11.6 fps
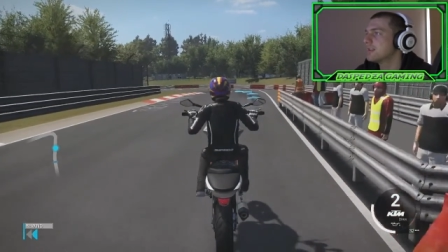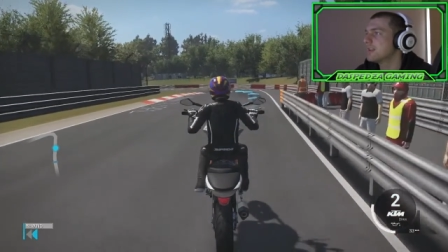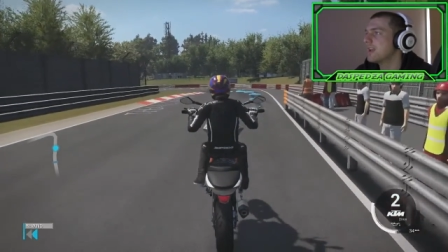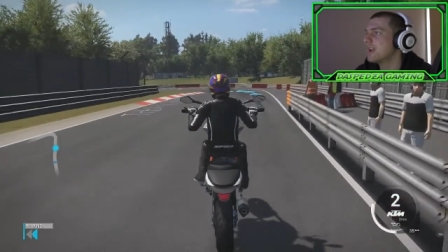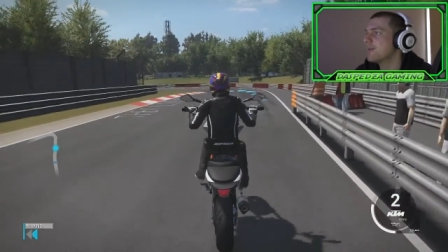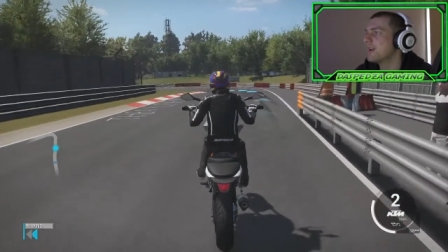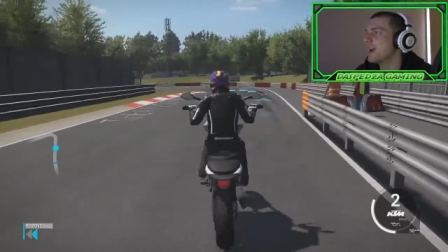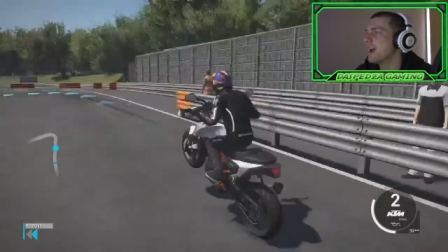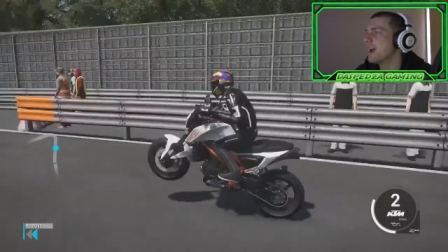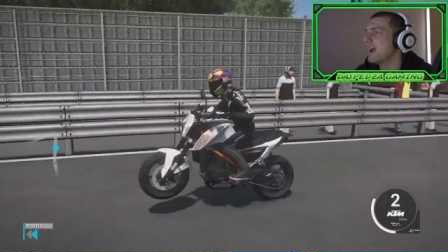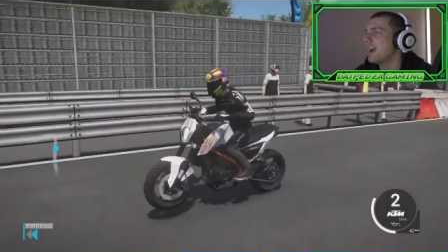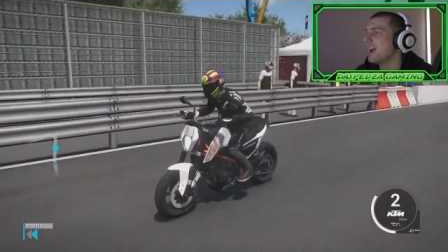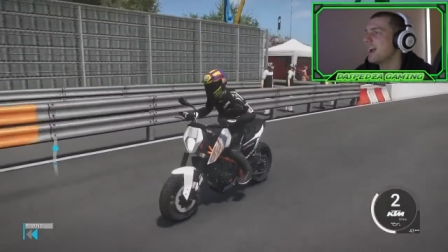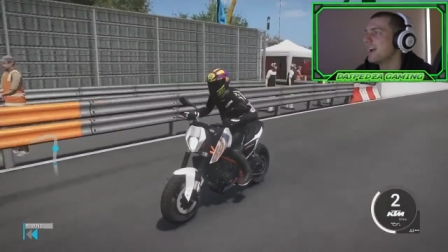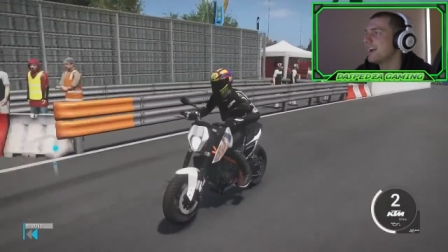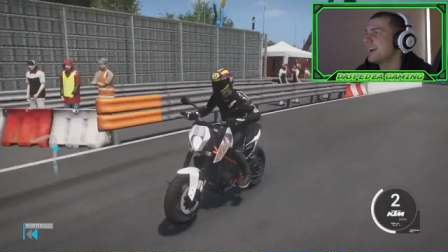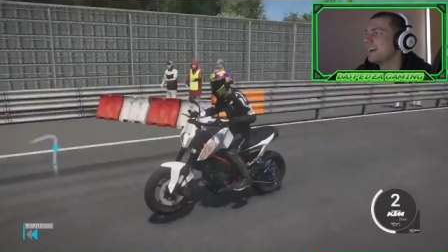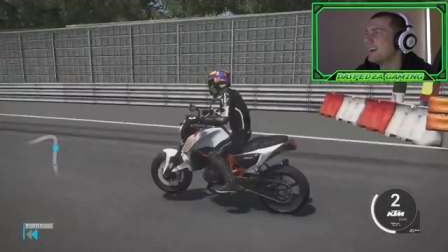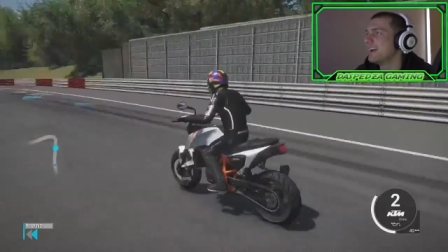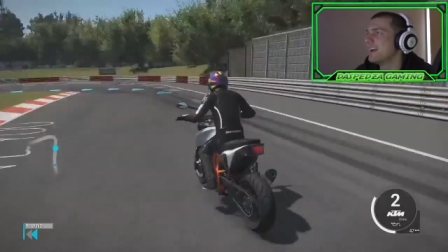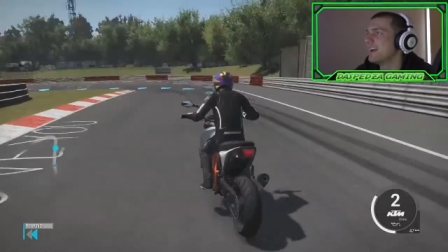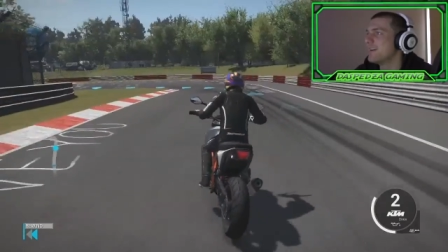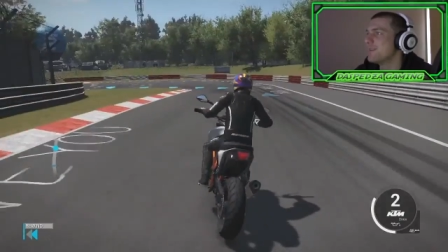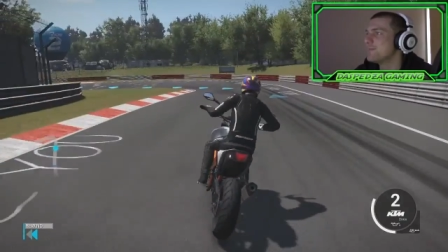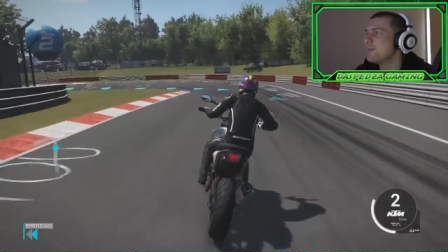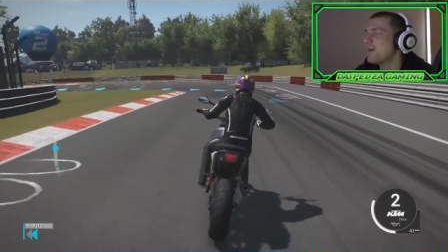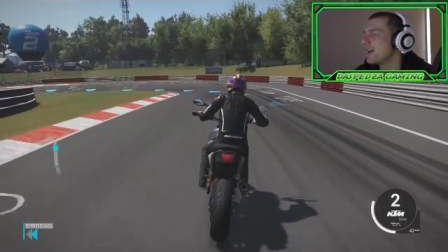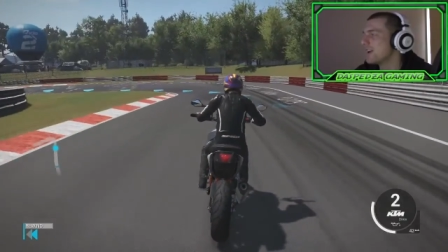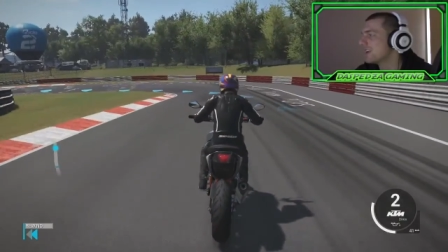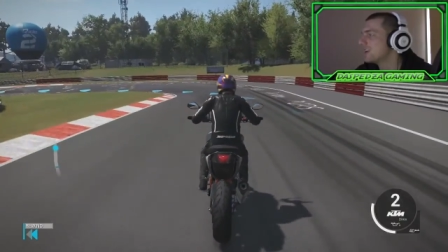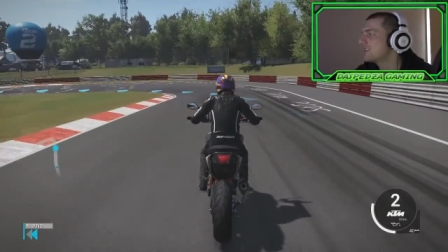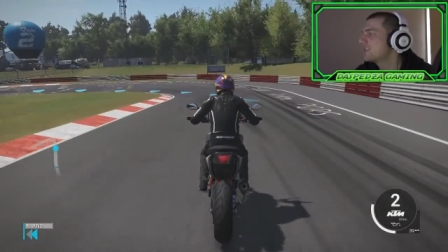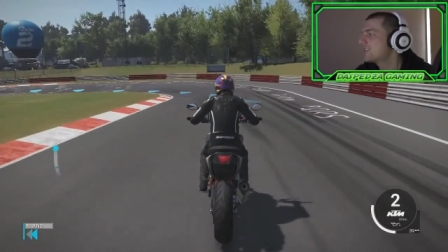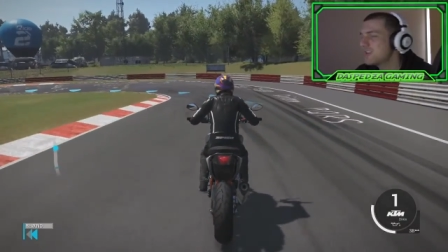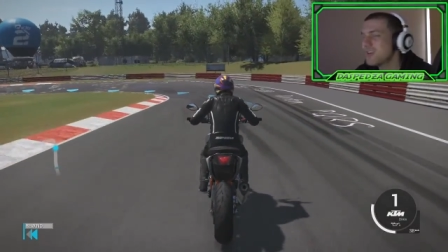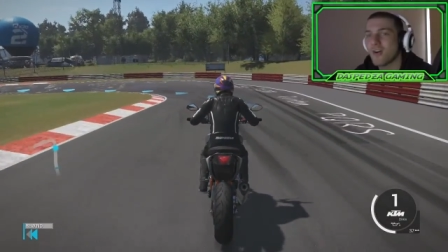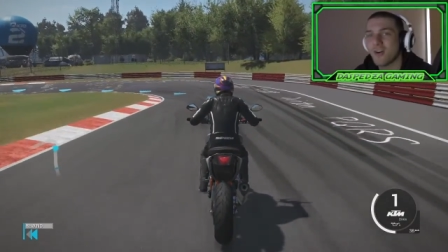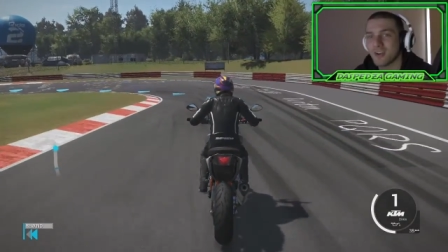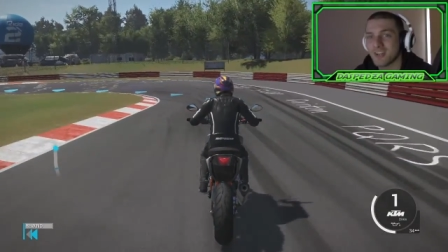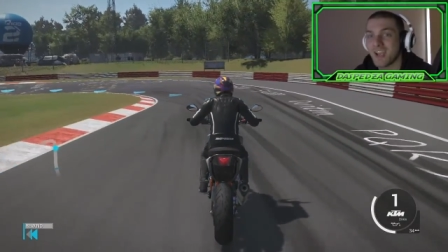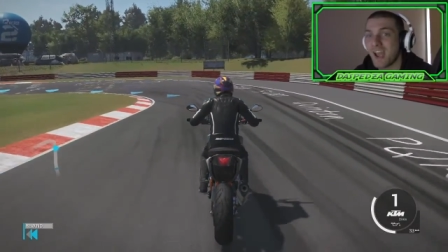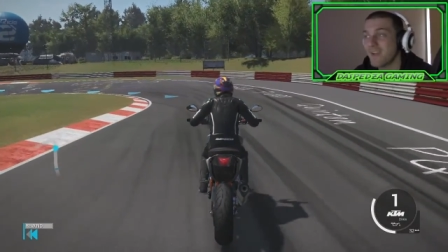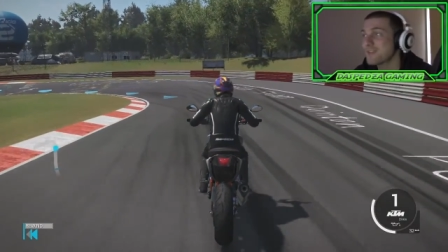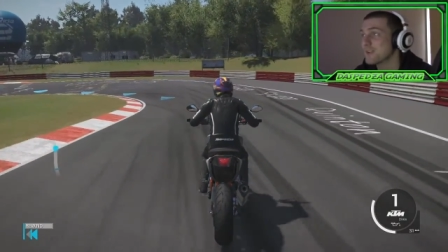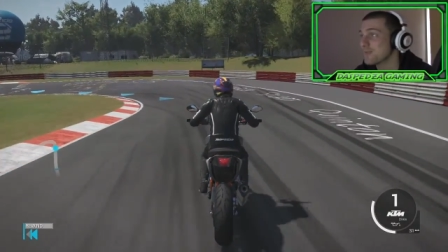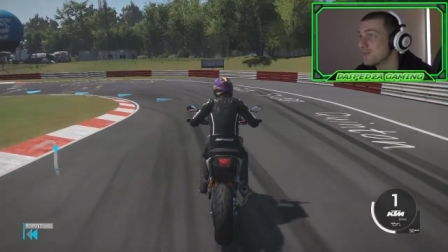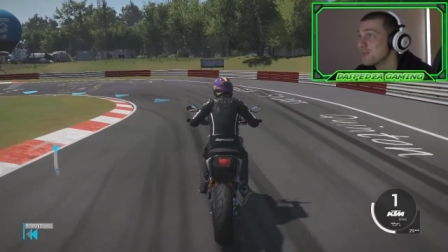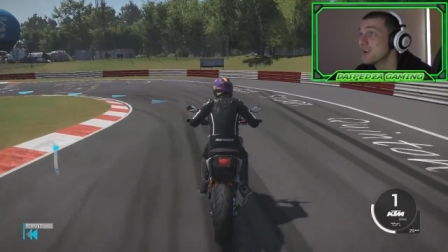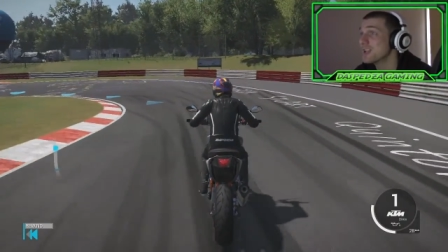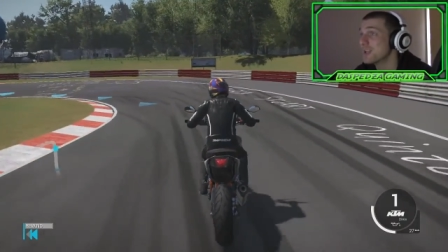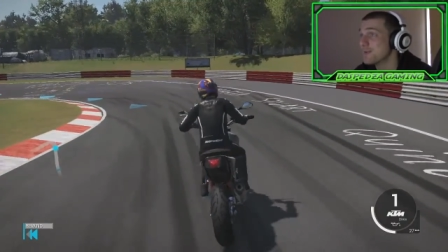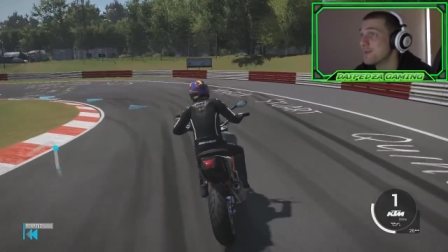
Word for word: There we are. My god, you have to really